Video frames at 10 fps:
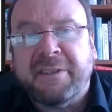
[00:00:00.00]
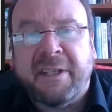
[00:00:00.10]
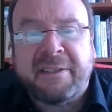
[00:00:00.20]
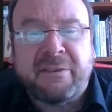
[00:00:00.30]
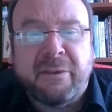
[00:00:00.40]

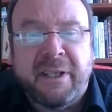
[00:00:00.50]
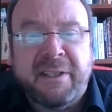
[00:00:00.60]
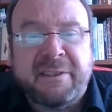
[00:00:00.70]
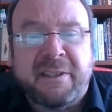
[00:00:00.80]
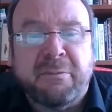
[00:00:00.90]
tax
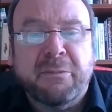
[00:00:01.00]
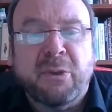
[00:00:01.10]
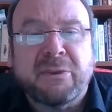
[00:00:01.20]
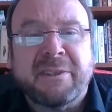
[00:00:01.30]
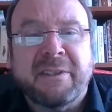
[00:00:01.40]
rates are
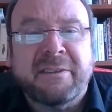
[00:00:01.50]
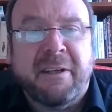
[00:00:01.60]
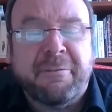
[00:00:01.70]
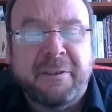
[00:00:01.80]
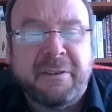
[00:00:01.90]
mostly
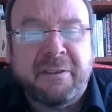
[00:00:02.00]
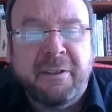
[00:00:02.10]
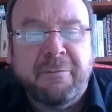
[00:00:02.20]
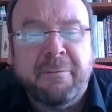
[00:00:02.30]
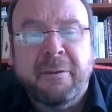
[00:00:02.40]

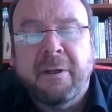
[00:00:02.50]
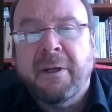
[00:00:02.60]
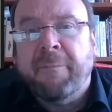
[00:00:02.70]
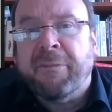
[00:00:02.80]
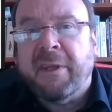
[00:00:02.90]
definitive,
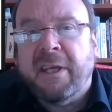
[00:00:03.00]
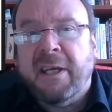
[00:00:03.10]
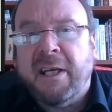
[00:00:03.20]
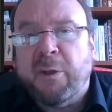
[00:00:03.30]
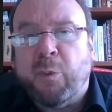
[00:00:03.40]

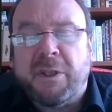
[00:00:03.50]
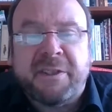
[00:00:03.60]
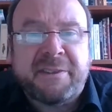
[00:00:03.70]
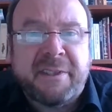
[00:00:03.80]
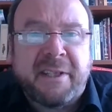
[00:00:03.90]
and what
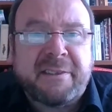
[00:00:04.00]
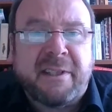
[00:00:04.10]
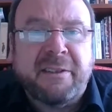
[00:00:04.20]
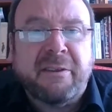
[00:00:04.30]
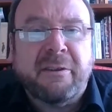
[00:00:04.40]
is taxed
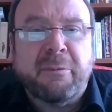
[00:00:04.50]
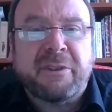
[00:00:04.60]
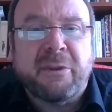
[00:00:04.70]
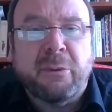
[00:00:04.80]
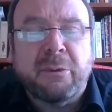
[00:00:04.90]
under a
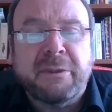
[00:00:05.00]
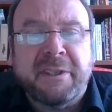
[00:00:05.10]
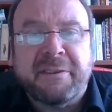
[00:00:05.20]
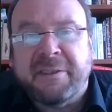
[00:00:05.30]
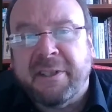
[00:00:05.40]

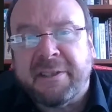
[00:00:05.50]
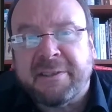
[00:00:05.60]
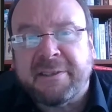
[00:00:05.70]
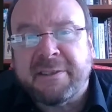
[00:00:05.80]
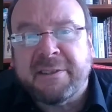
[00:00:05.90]
withholding
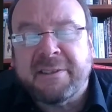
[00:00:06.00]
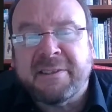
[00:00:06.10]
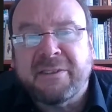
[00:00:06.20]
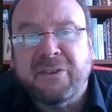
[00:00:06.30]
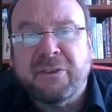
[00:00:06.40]
tax is
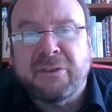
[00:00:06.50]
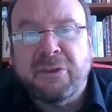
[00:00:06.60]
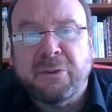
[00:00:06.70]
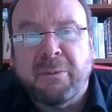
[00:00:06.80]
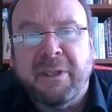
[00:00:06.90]

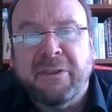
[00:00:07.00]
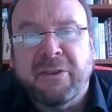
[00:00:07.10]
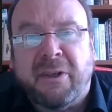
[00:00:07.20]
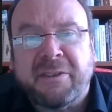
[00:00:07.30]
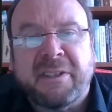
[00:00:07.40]
usually
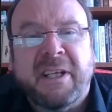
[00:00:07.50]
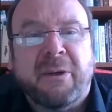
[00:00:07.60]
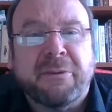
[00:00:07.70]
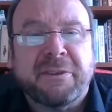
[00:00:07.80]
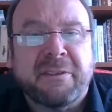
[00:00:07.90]
not
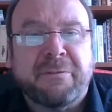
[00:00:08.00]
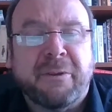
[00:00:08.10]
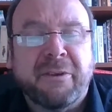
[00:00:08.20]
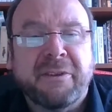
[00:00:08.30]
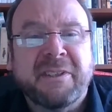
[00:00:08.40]
counted
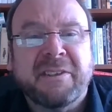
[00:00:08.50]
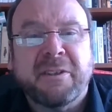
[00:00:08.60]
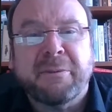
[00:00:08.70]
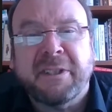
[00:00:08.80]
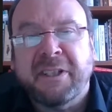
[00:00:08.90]
for the
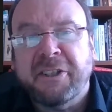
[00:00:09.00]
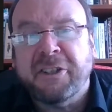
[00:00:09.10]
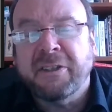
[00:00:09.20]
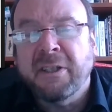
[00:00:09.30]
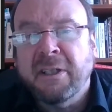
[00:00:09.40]

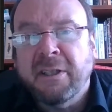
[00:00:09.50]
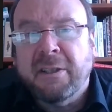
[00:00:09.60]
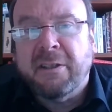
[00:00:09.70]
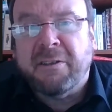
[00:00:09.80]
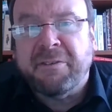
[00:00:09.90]
determination
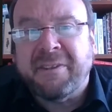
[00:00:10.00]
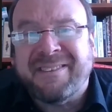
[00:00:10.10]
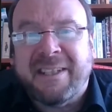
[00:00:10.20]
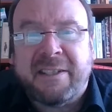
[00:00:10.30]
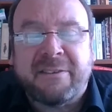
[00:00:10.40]
of the
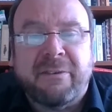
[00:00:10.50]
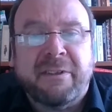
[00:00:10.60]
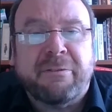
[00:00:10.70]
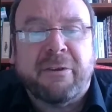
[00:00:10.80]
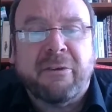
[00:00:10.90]
tax
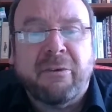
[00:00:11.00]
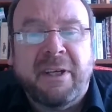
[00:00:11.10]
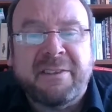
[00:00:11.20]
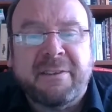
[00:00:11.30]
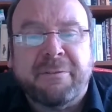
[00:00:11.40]
rate for the
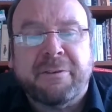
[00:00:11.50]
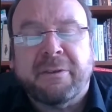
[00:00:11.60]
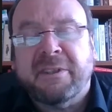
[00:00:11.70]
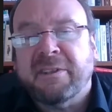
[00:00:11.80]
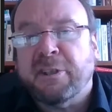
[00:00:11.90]
rest of your
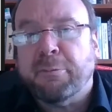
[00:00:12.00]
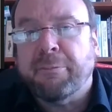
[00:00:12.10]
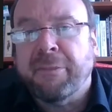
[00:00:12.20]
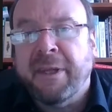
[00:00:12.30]
income.